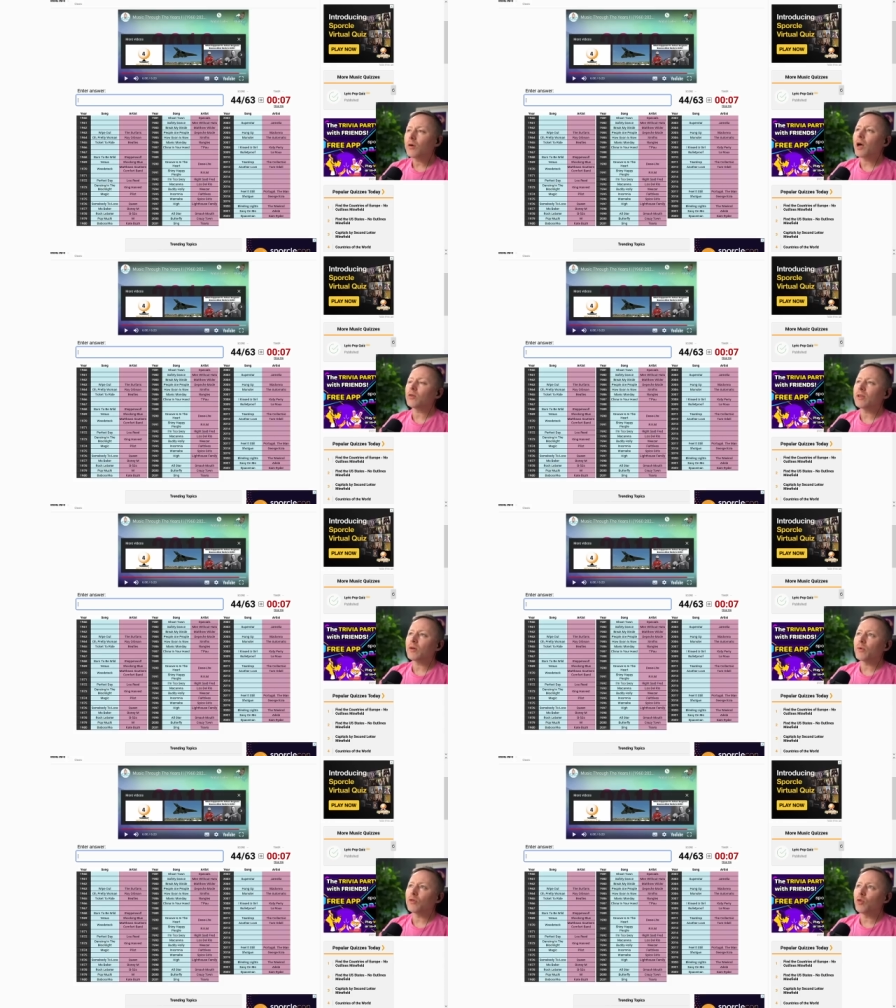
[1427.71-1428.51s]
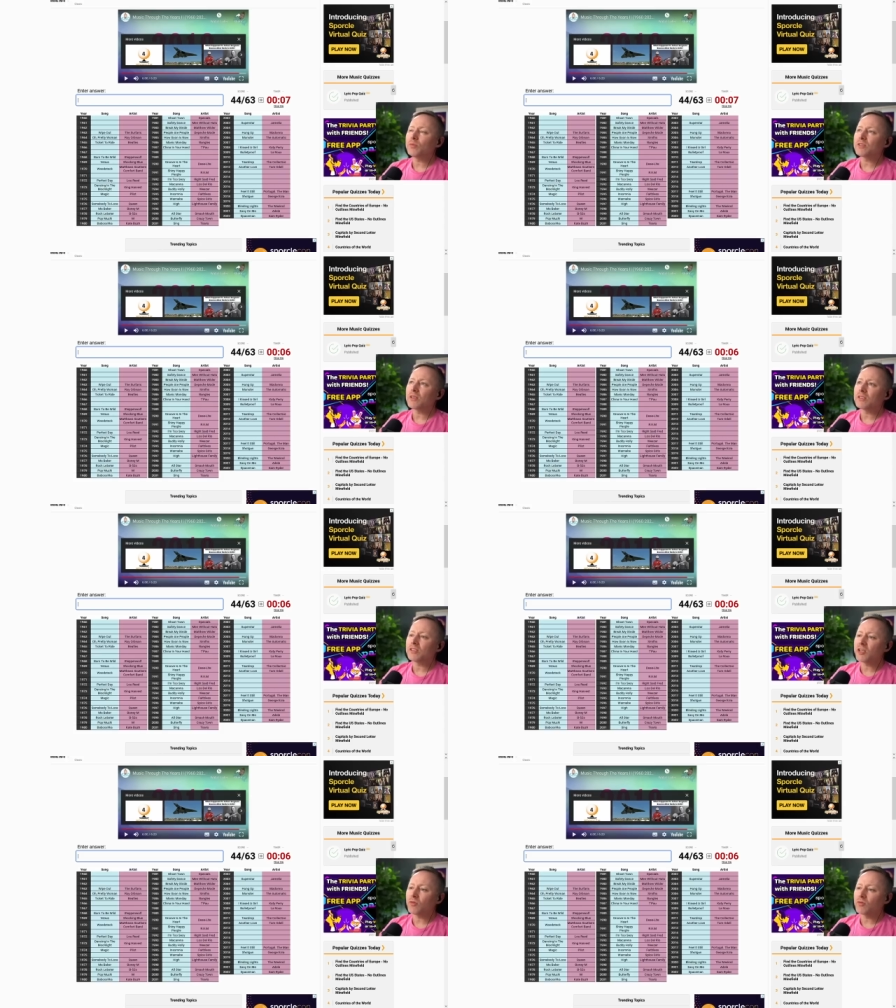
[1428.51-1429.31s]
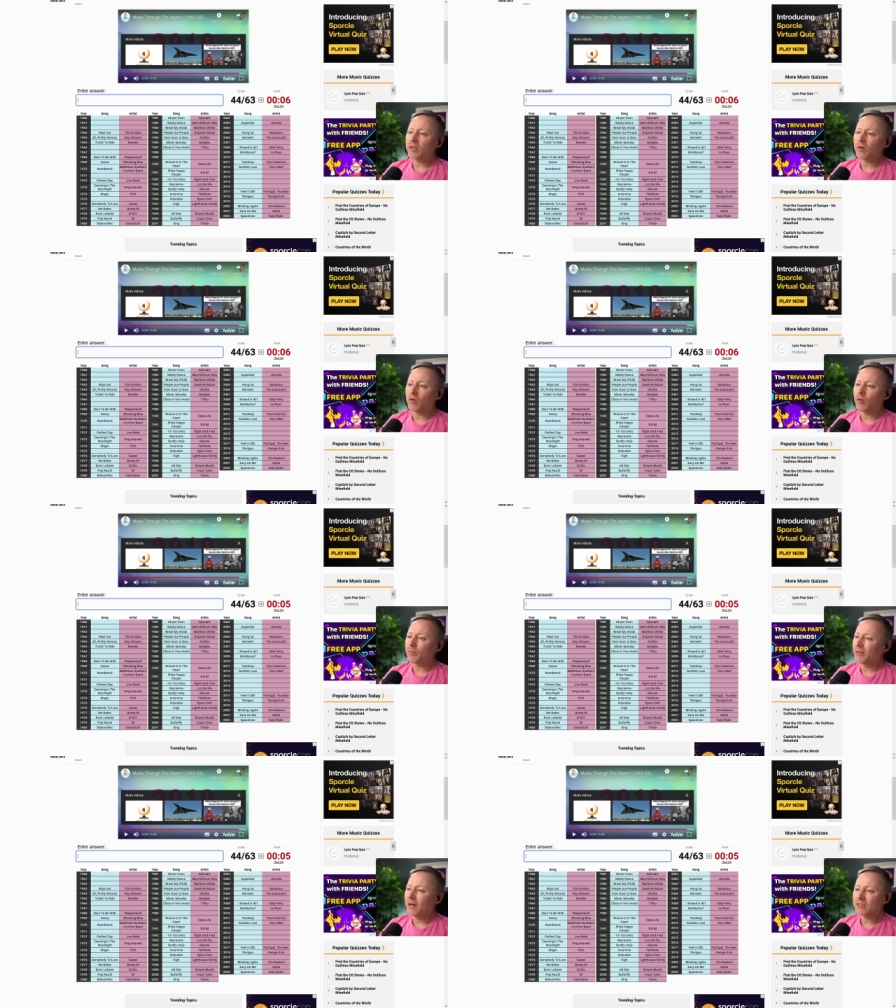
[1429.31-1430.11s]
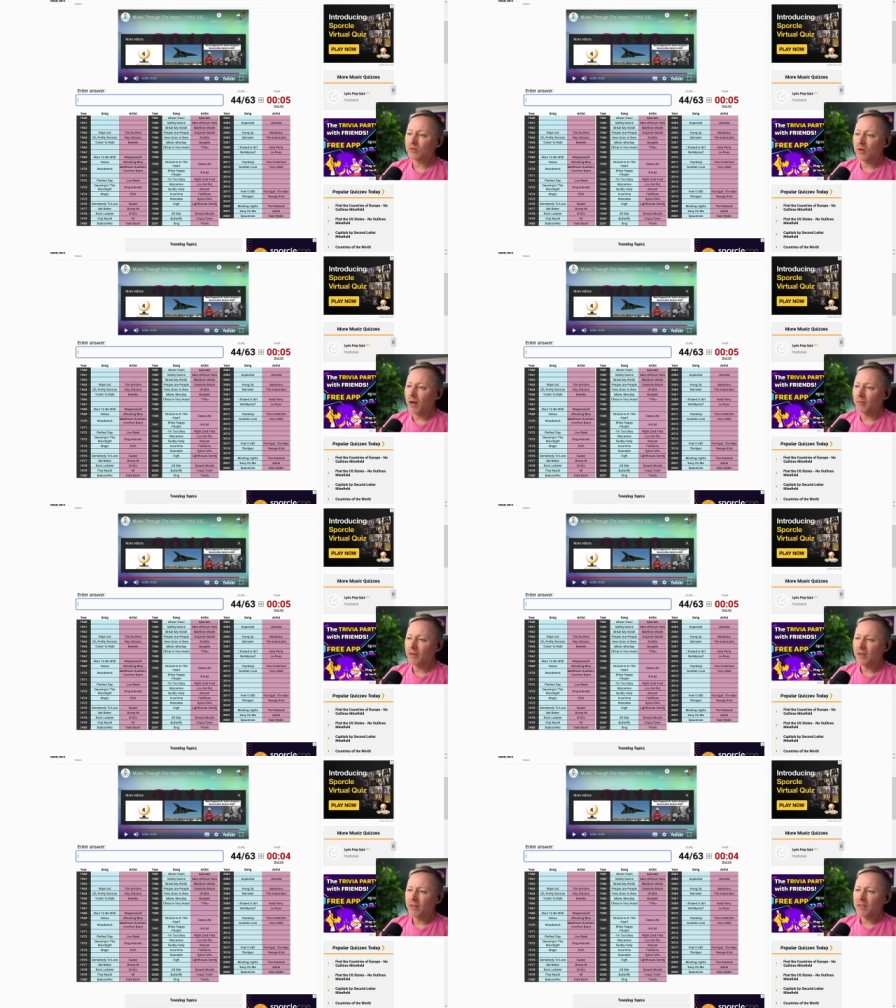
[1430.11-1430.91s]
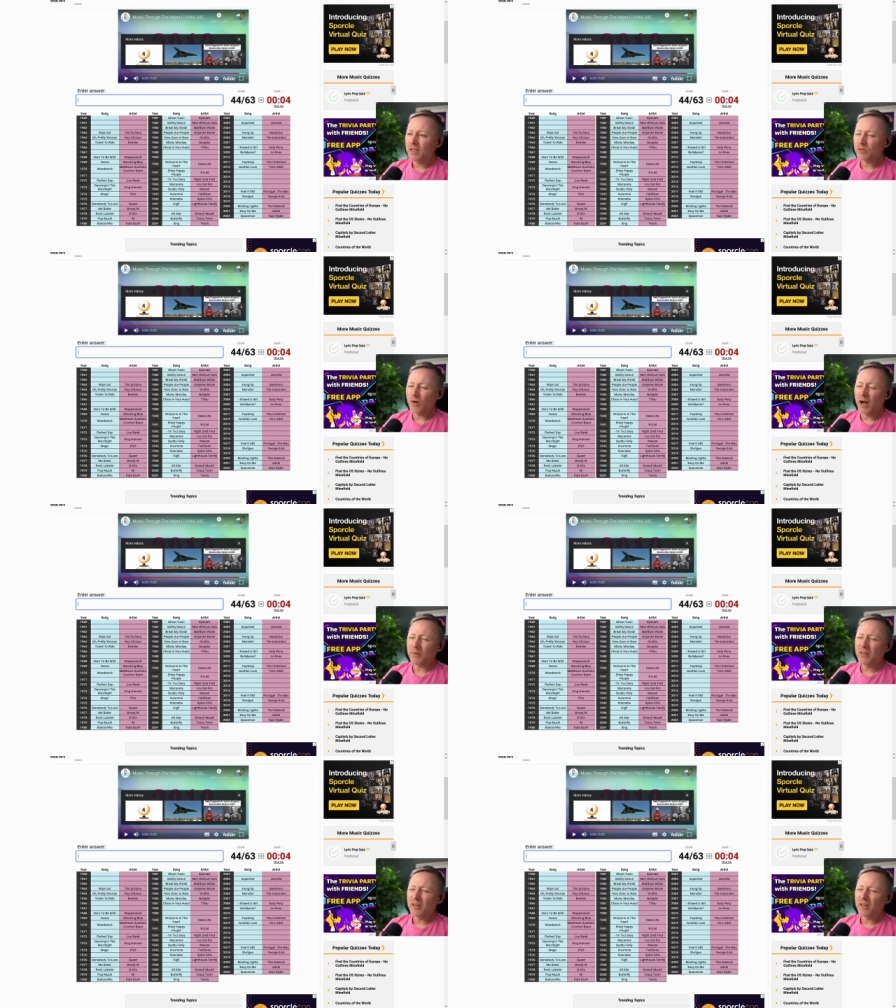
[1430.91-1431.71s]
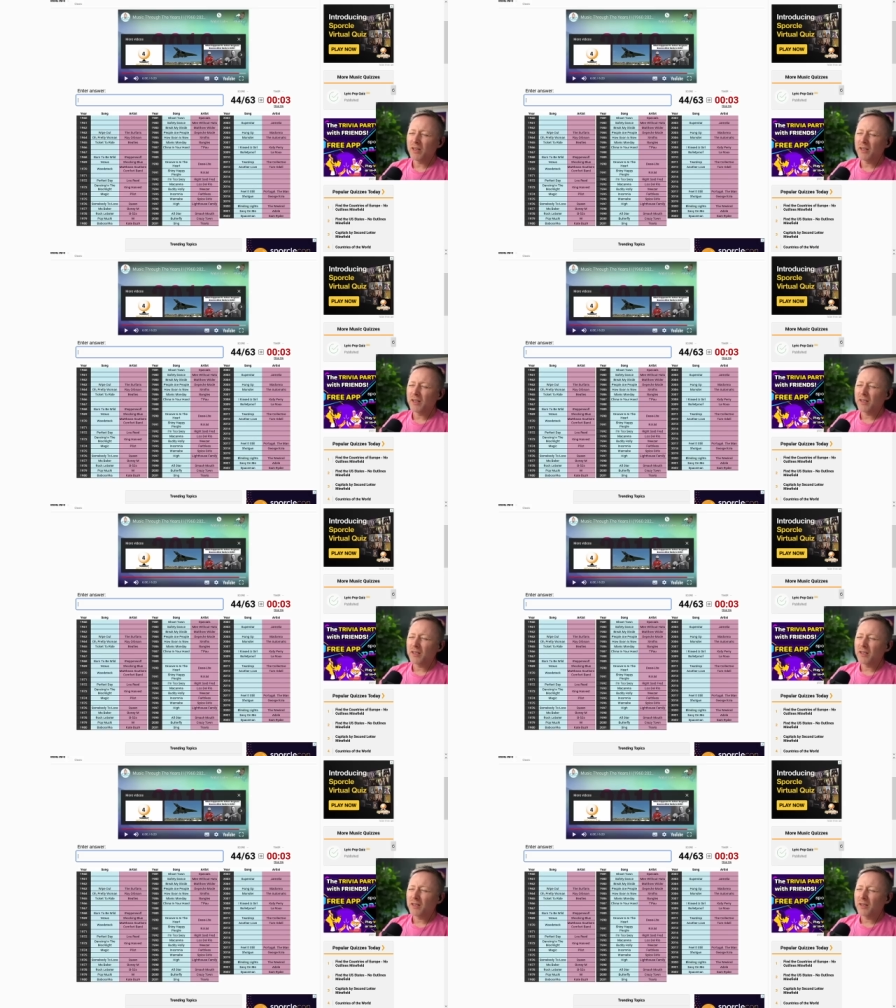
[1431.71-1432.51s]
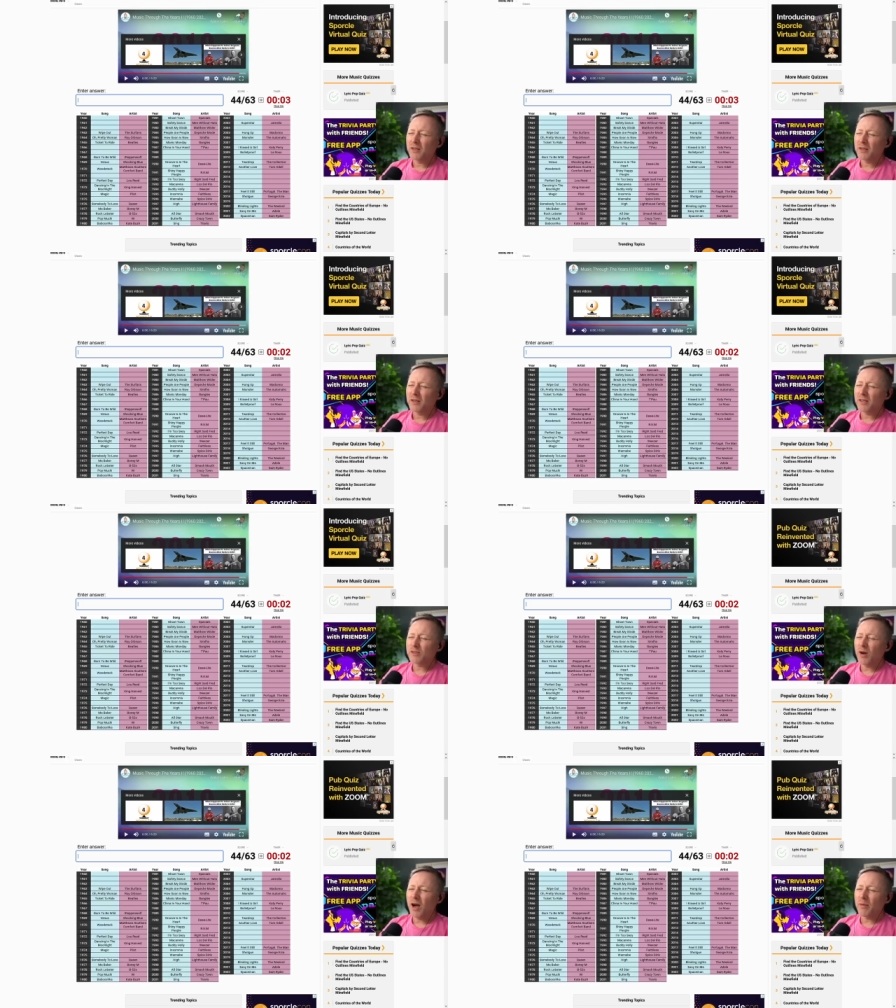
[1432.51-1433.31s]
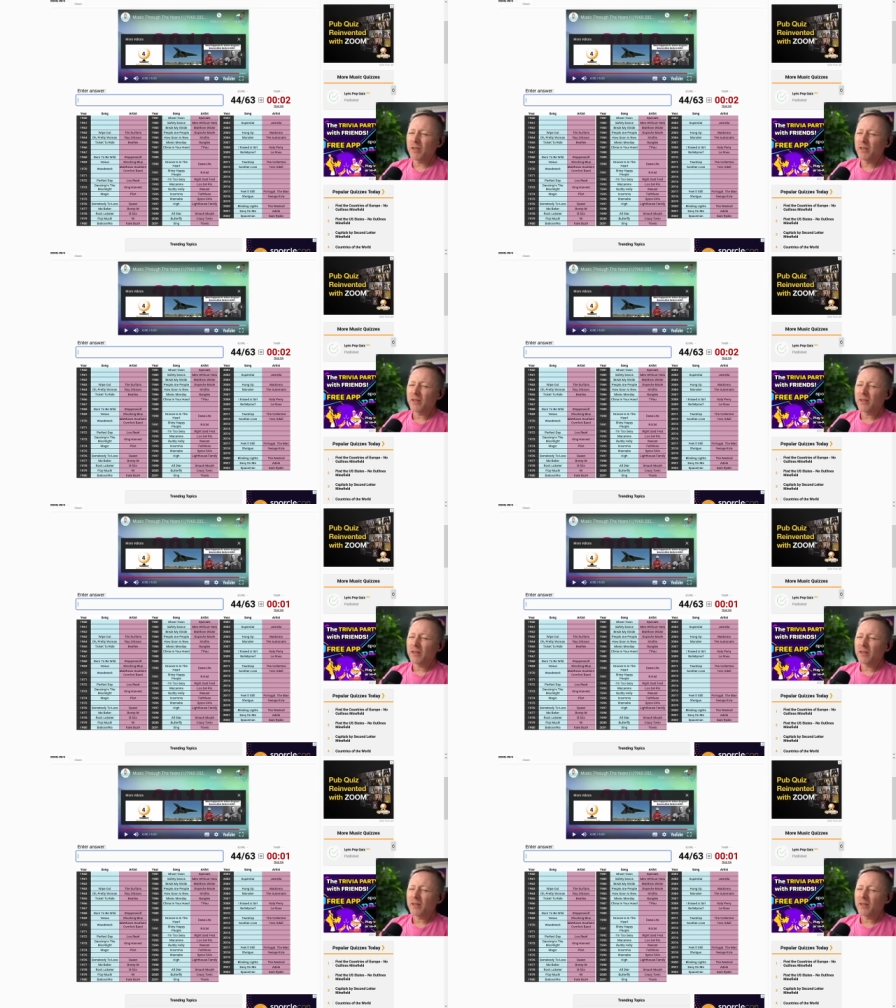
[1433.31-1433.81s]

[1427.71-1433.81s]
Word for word: I don't think the word opens, so it doesn't sound right. Open, nah, it's not happening. It's not happening. It's not happening.